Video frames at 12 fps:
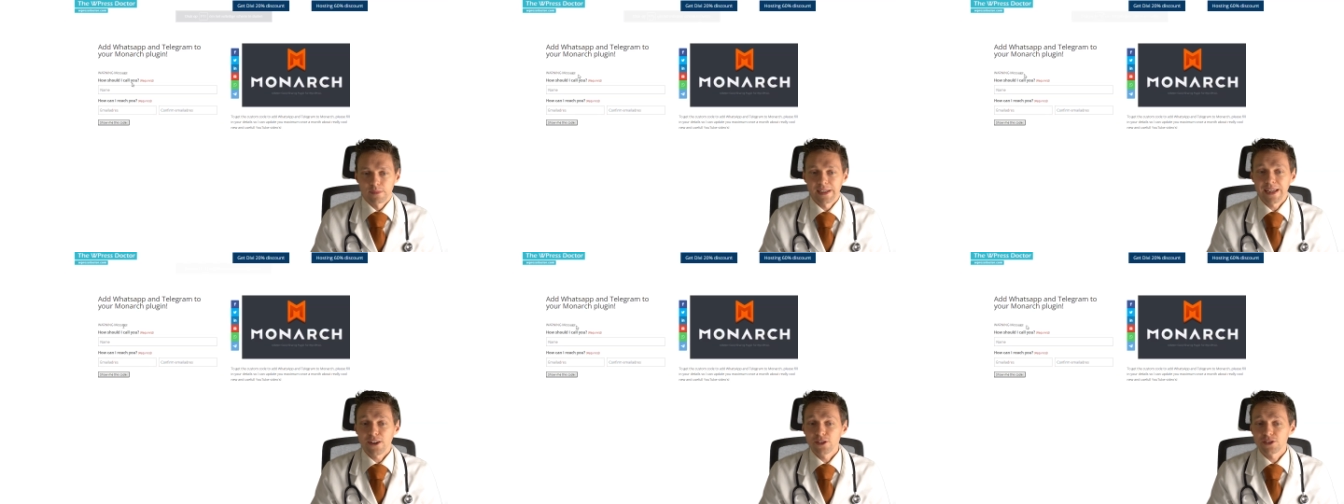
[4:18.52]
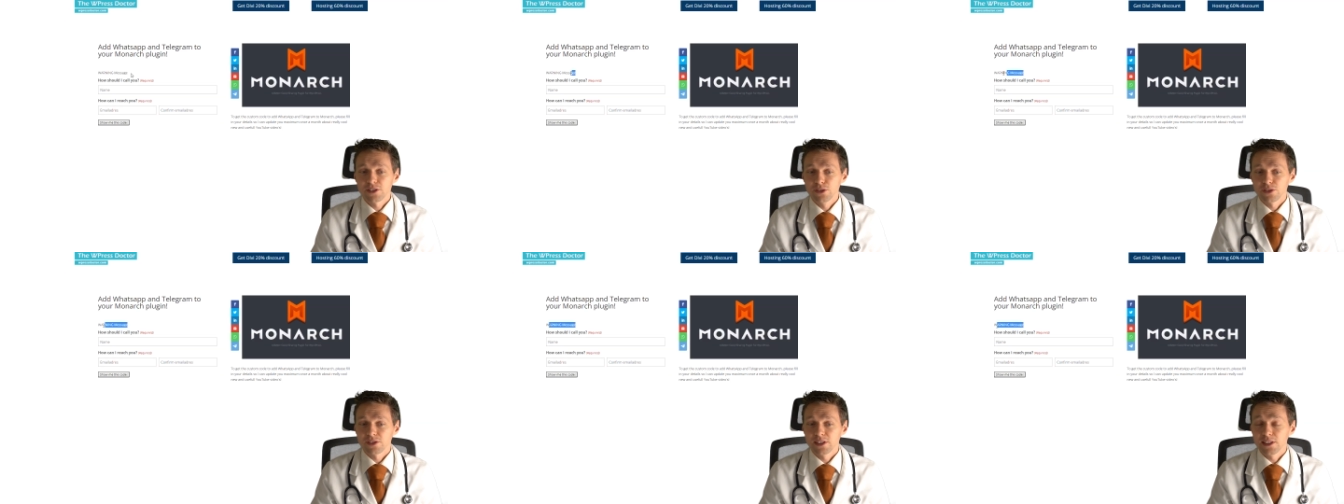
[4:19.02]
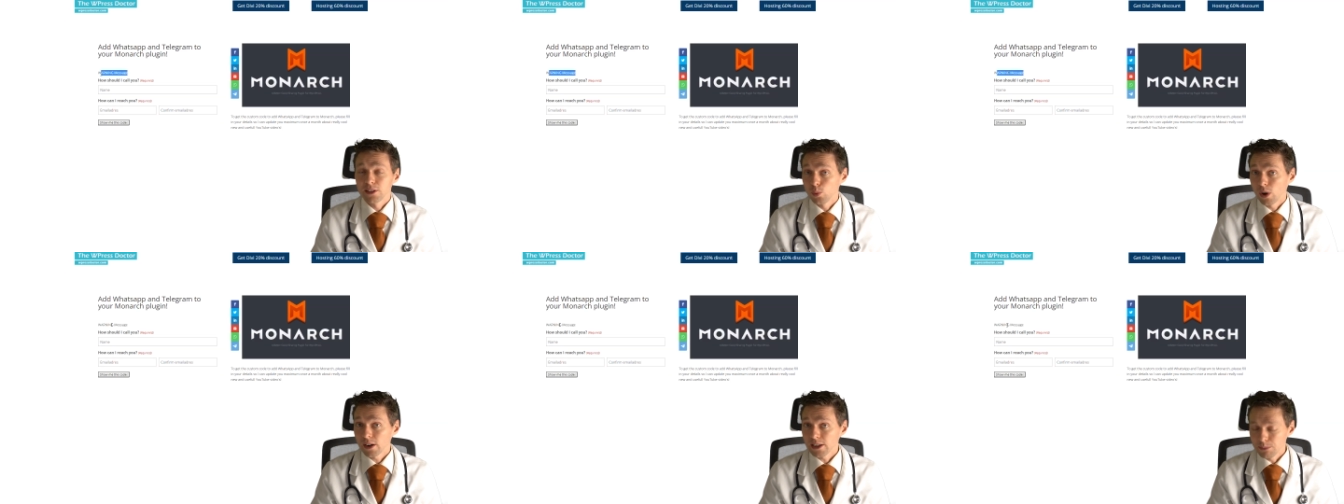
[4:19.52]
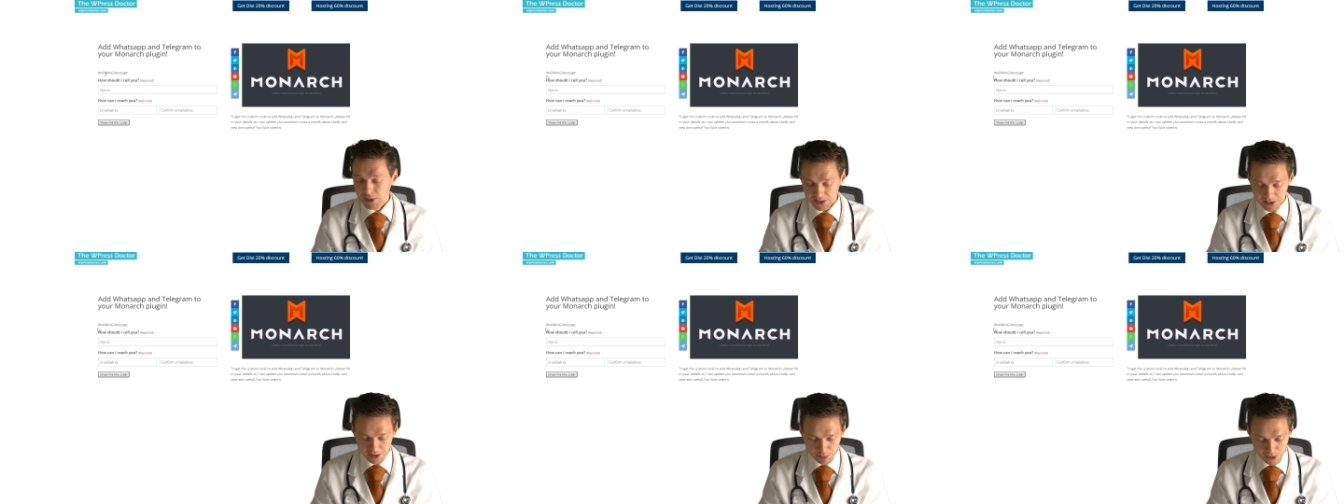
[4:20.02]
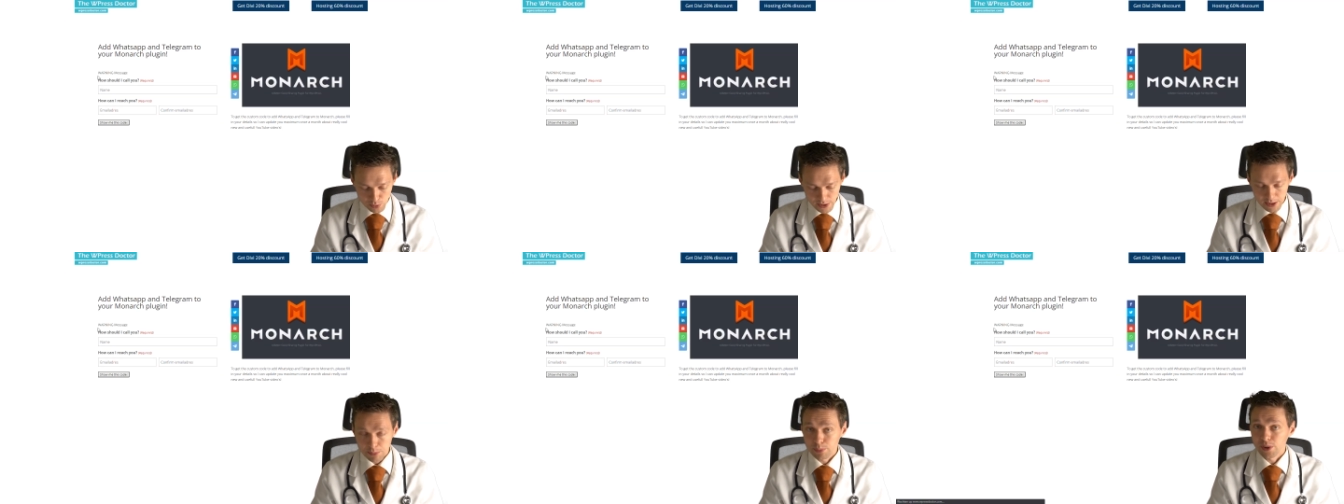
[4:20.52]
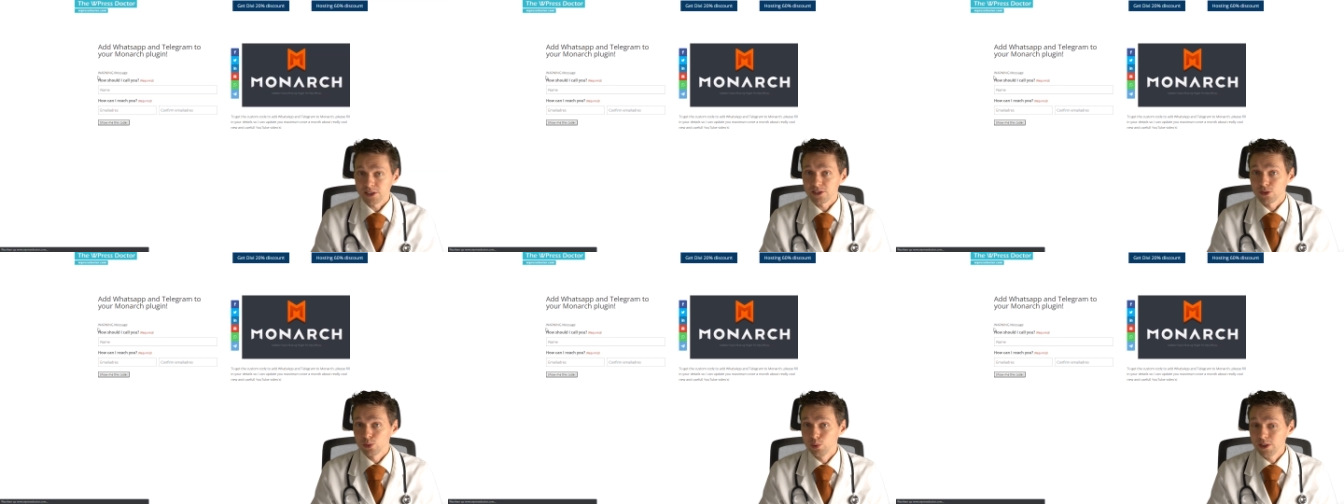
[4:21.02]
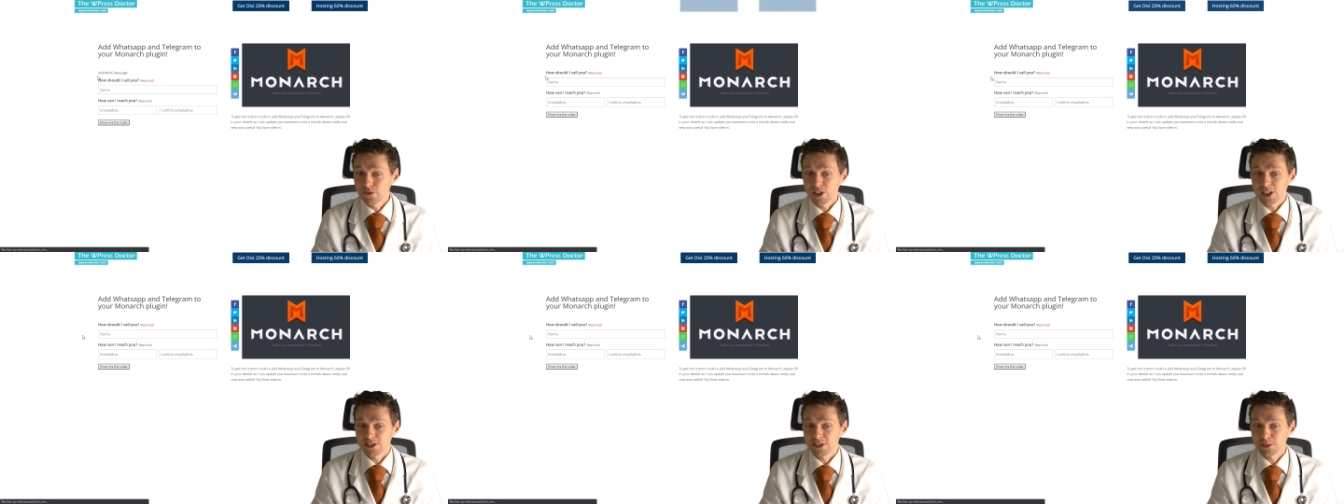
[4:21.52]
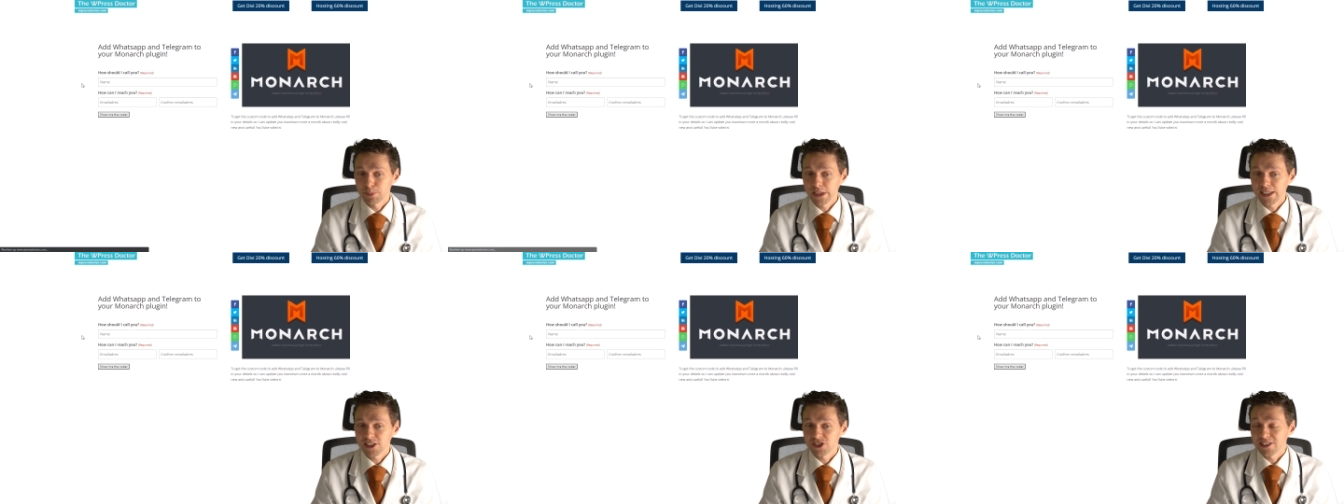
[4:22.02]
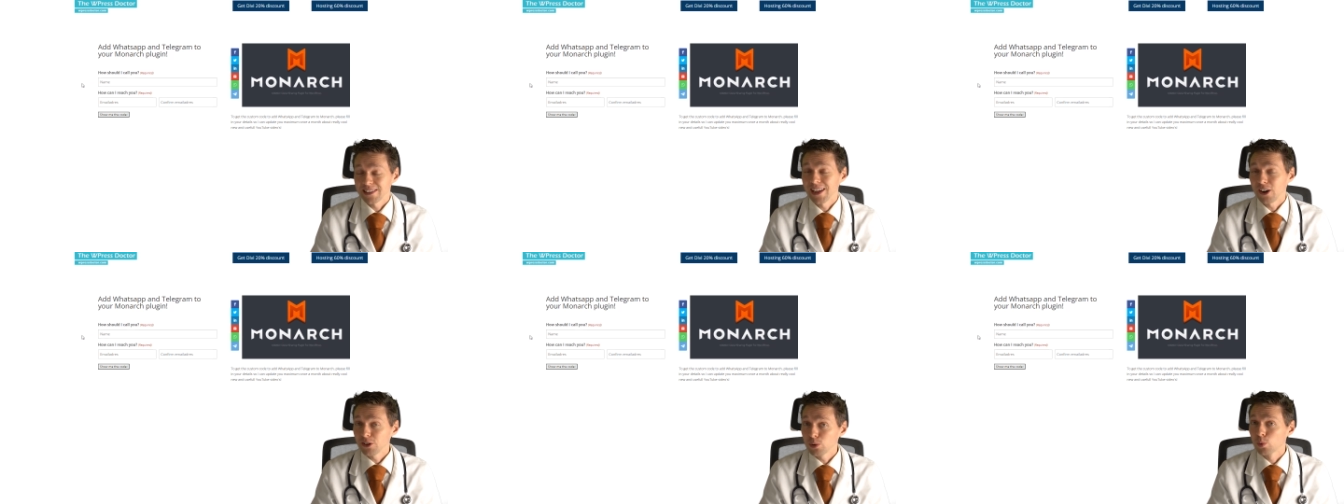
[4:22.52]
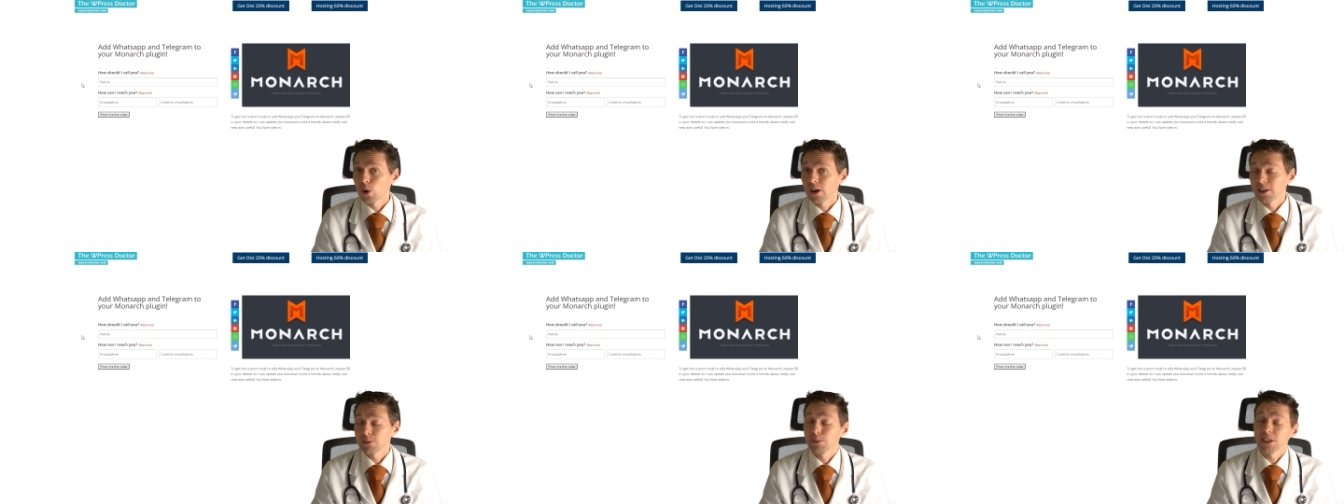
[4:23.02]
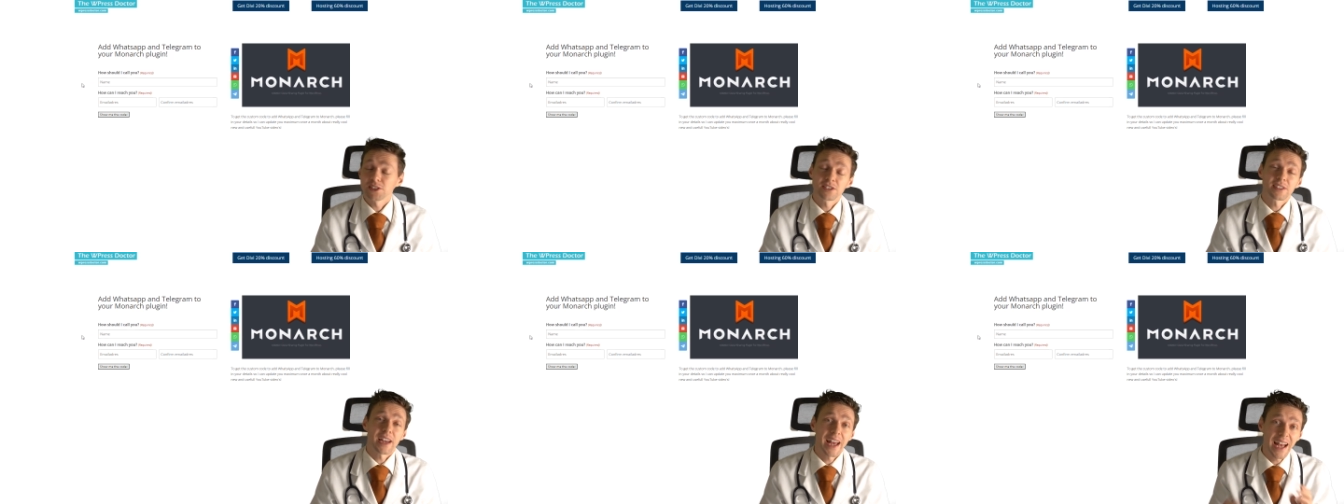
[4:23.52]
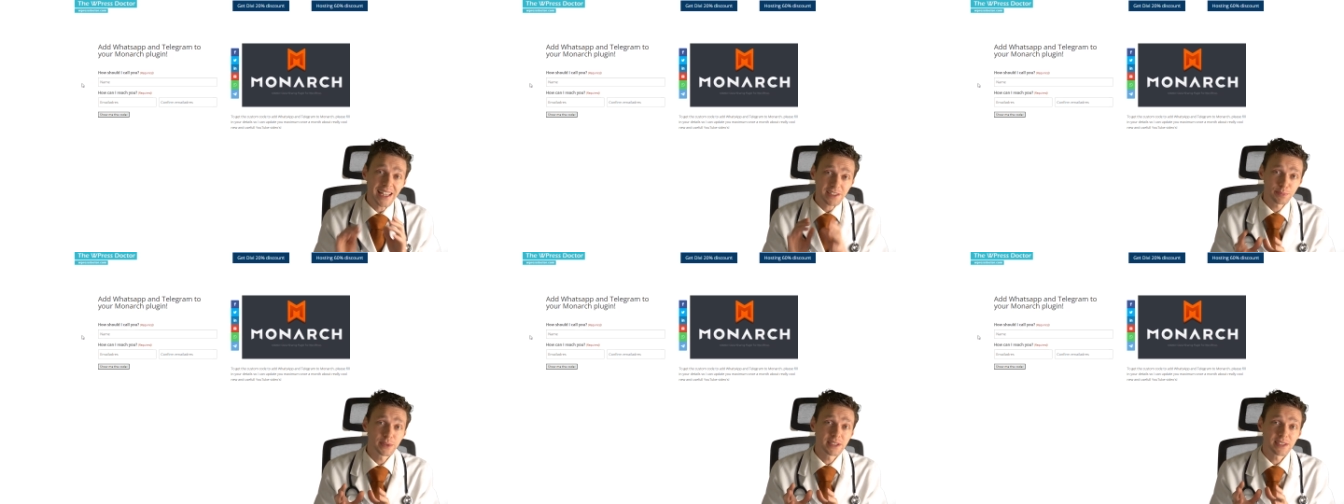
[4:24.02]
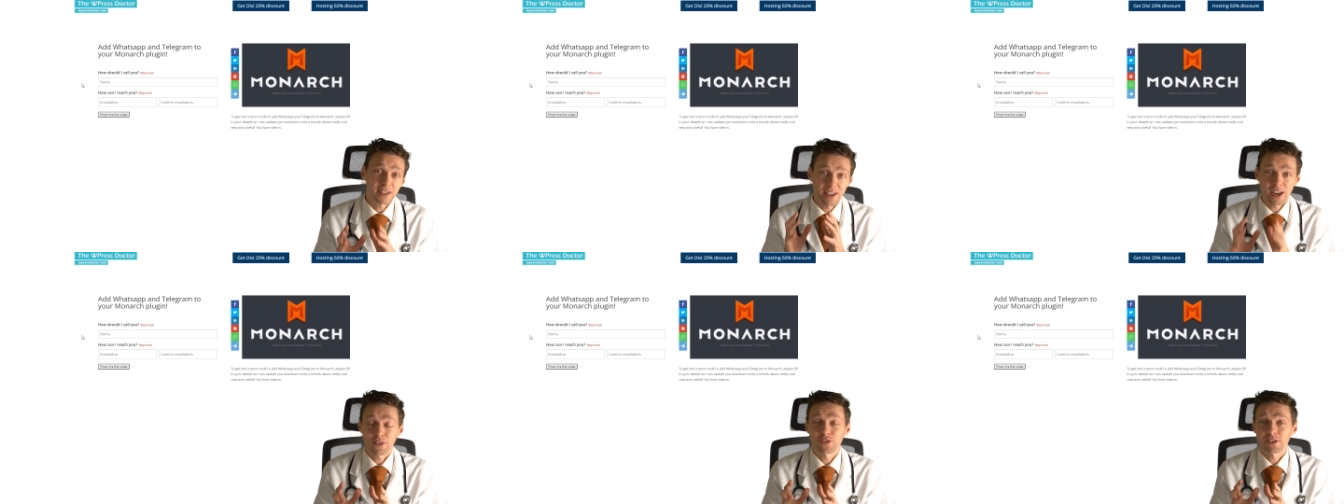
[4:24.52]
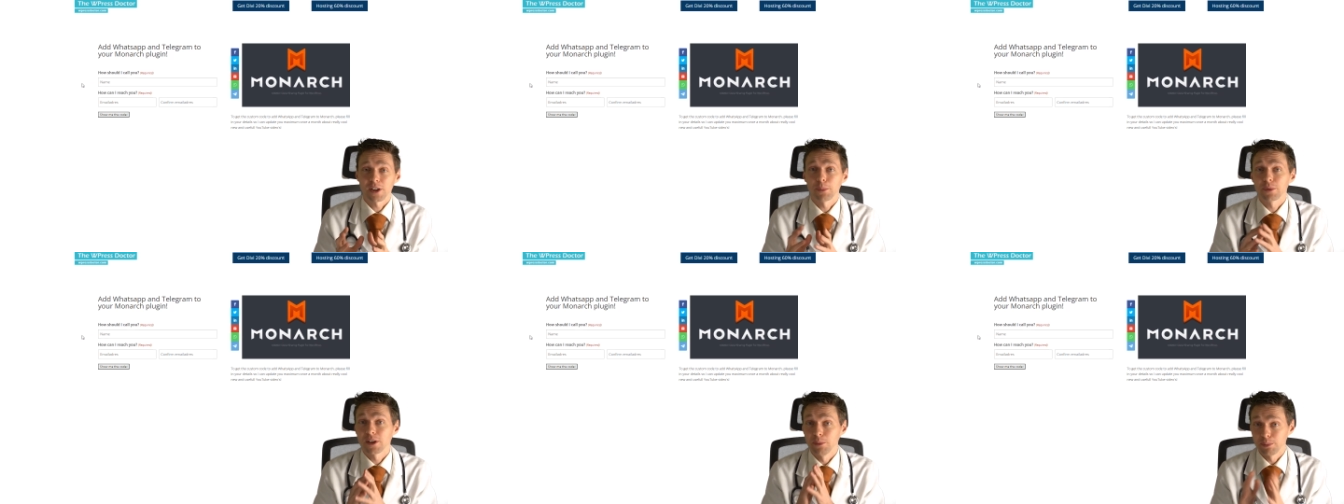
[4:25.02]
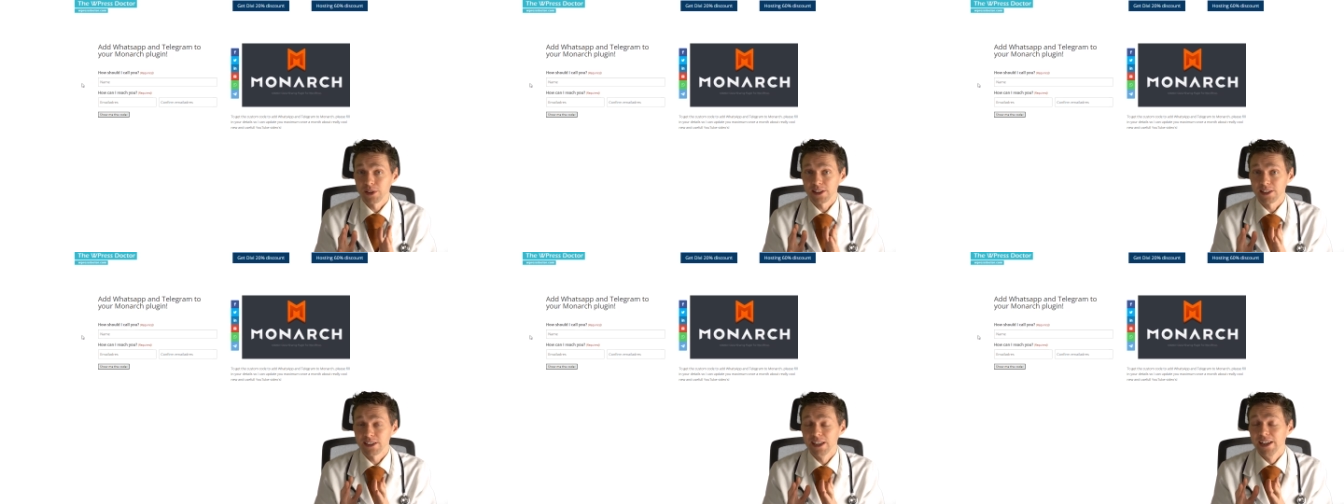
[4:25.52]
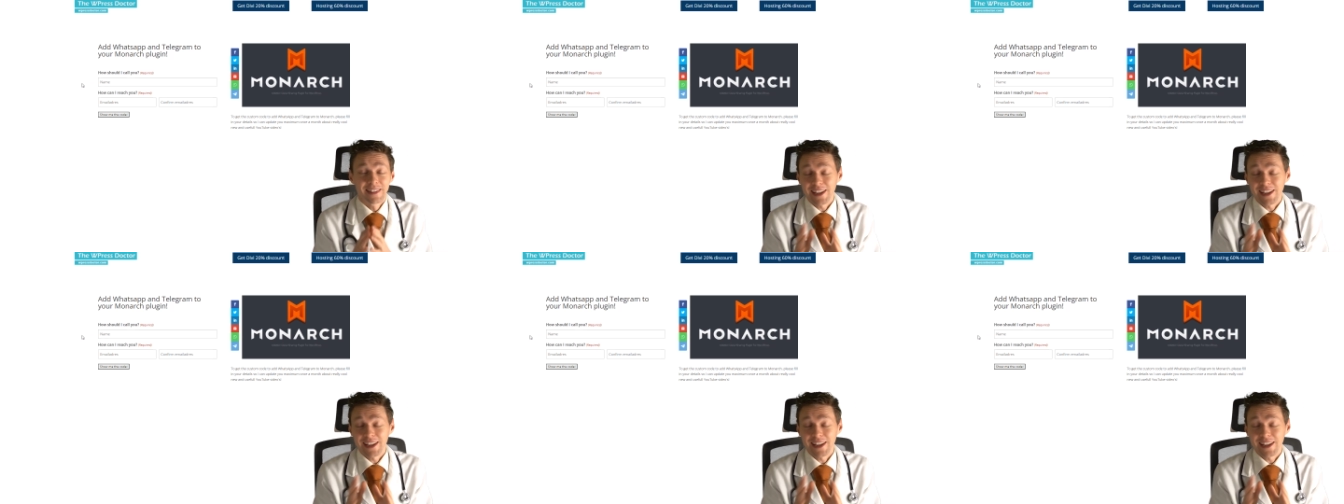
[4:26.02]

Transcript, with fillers: and now you still see the warning message, but when I press refresh this page, now your warning message has been covered up completely.